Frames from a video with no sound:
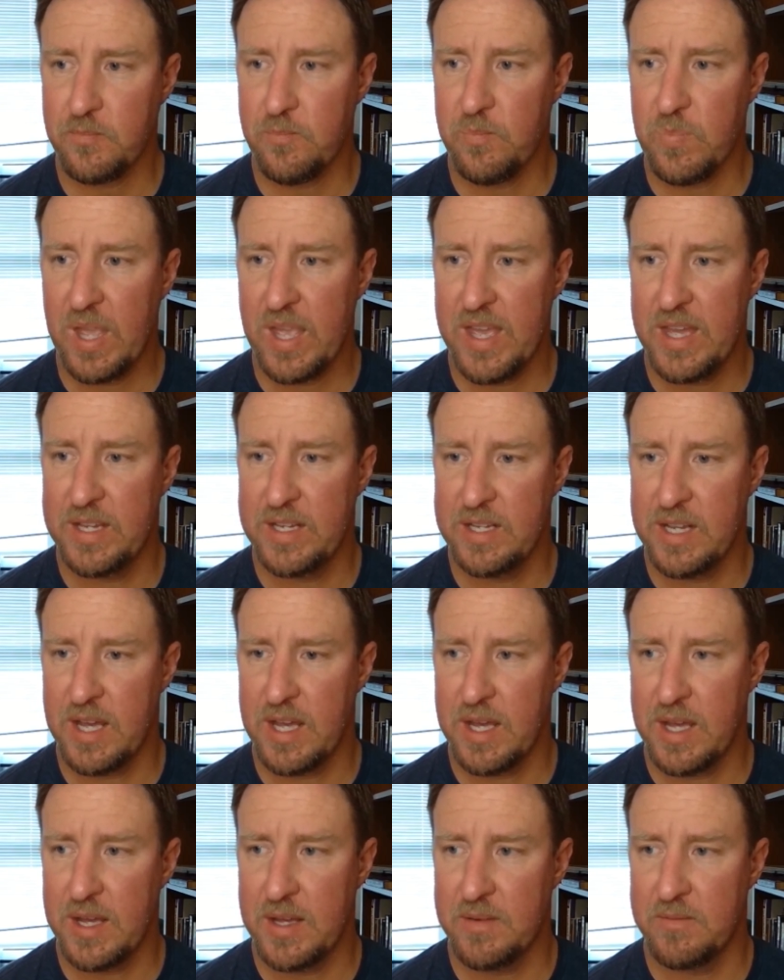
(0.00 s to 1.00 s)
in
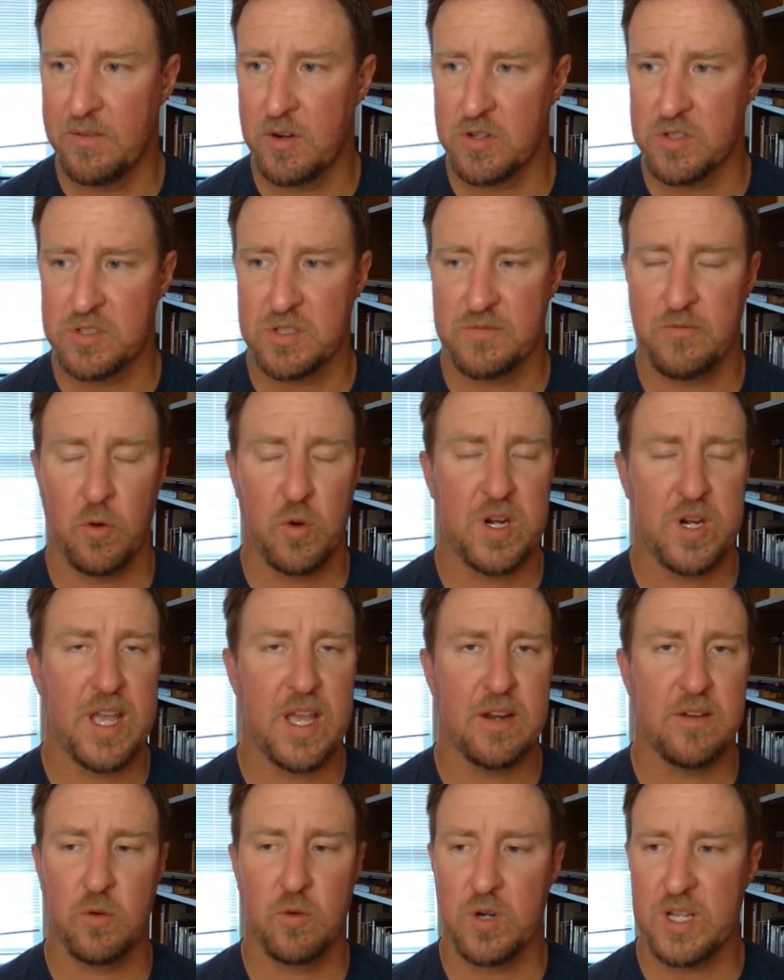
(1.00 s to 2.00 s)
verse
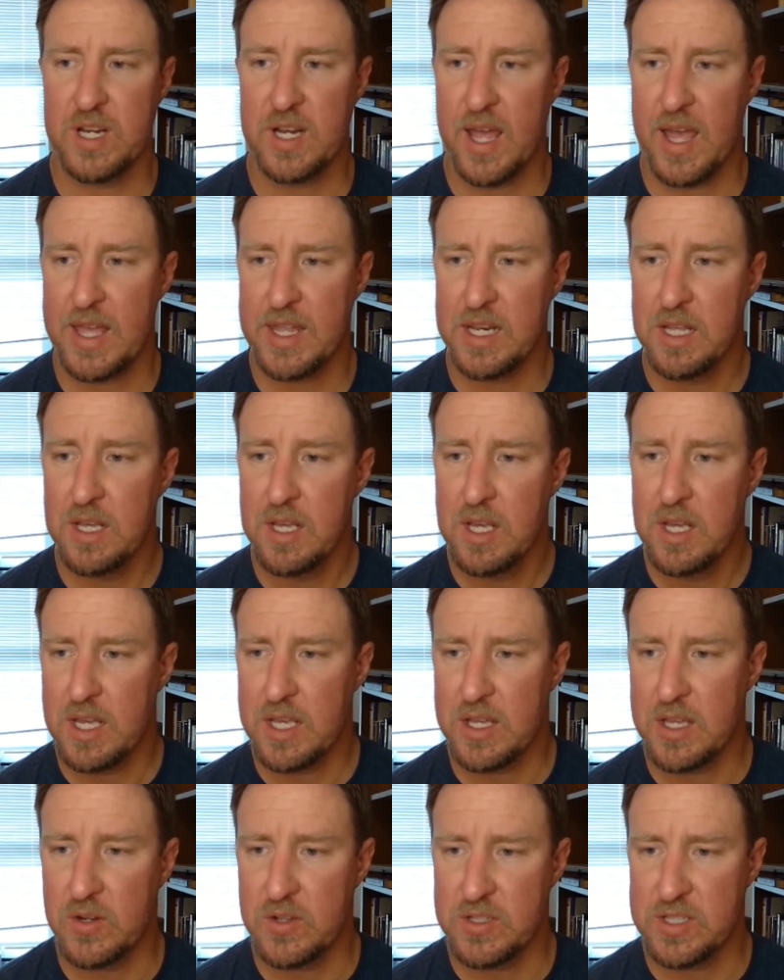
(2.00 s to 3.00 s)
48 and 49,
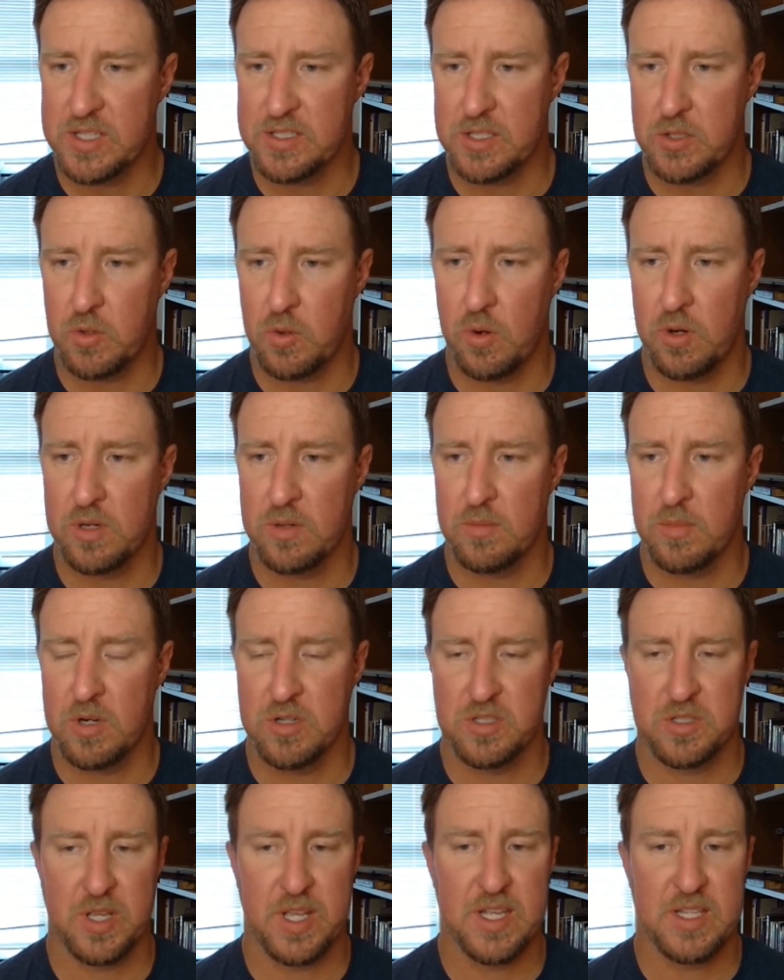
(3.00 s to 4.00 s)
you know, it says a torrent
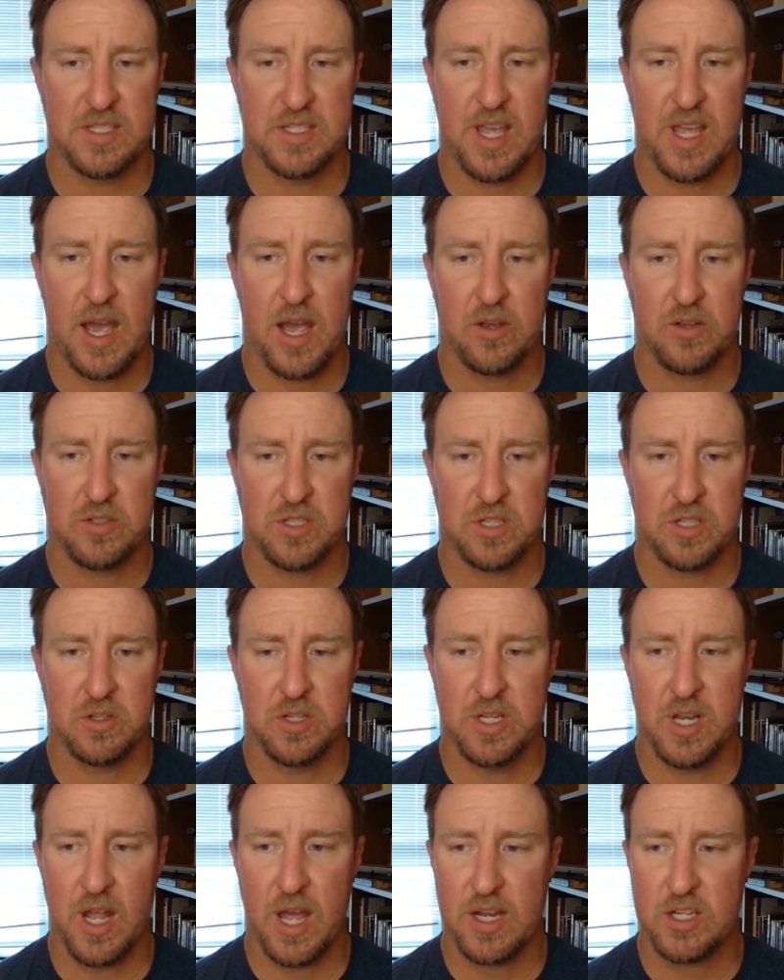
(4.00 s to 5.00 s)
burst against the house and
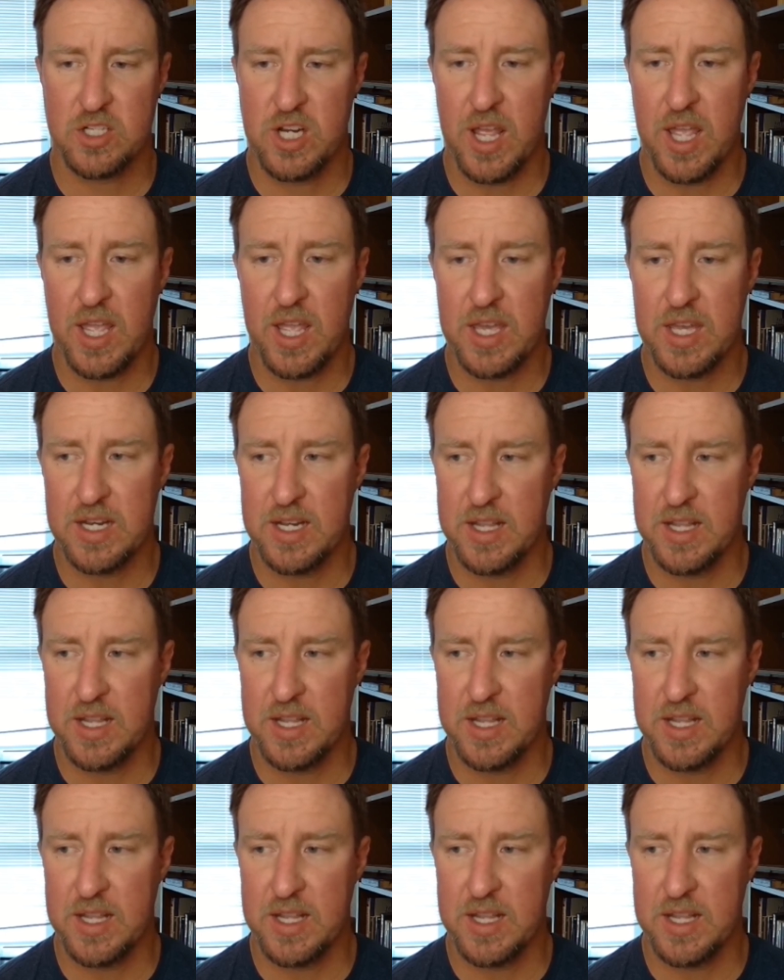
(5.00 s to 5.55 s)
could not shake it.